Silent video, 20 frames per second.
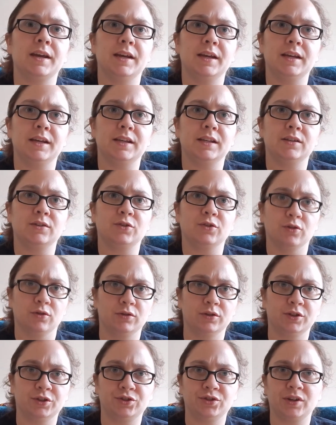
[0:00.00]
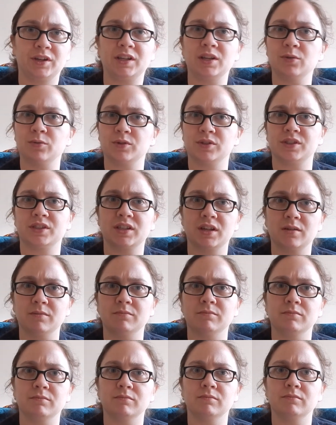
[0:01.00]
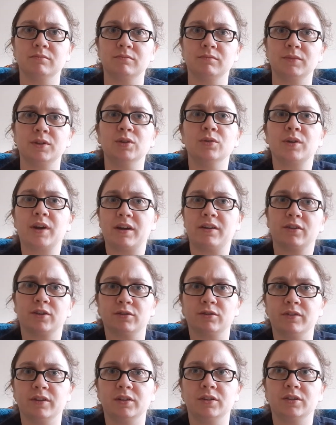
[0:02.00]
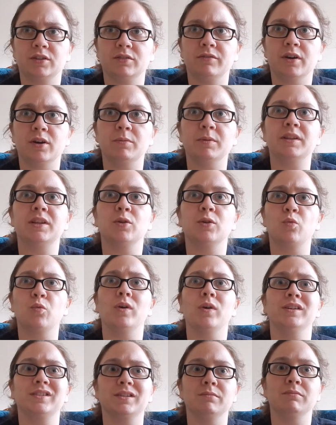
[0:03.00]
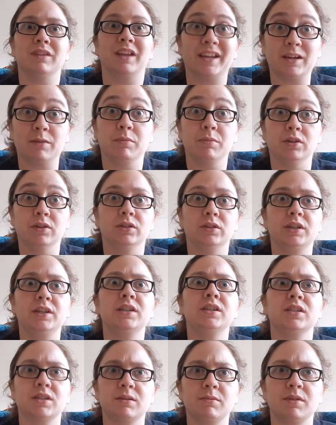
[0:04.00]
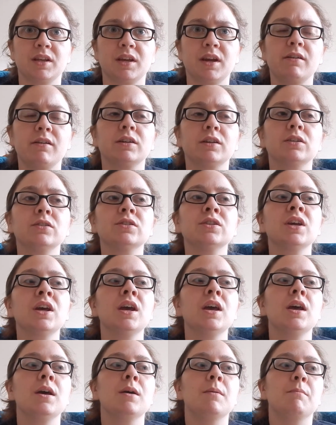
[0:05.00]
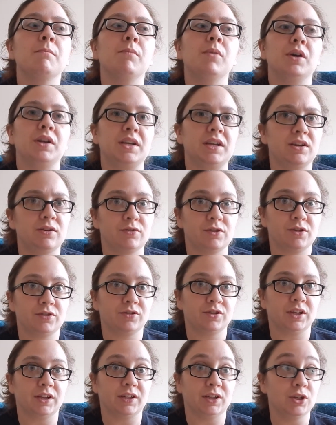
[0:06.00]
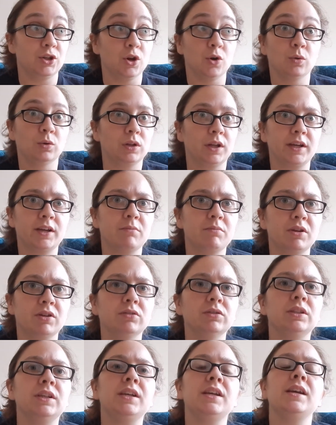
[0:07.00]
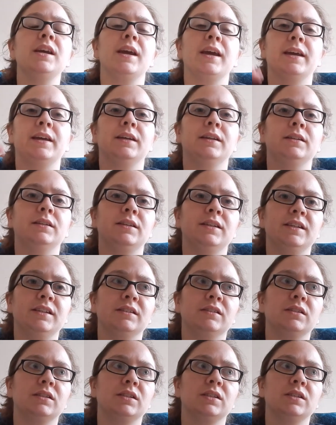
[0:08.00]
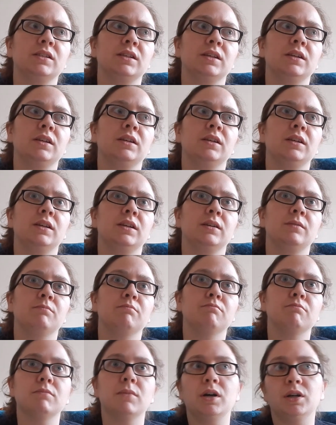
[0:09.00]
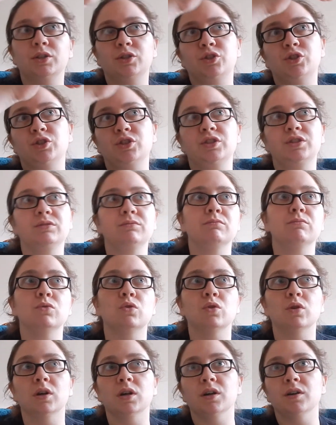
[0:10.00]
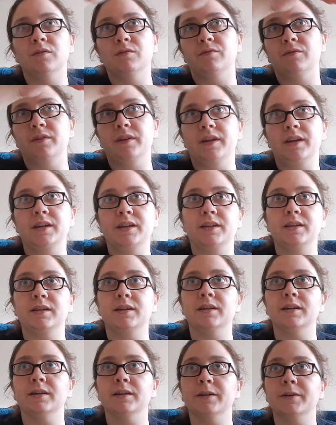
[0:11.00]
in Girl on the Train there was some, character development. There was some likability to some of the characters. But here there's, no likability. And it's much more of a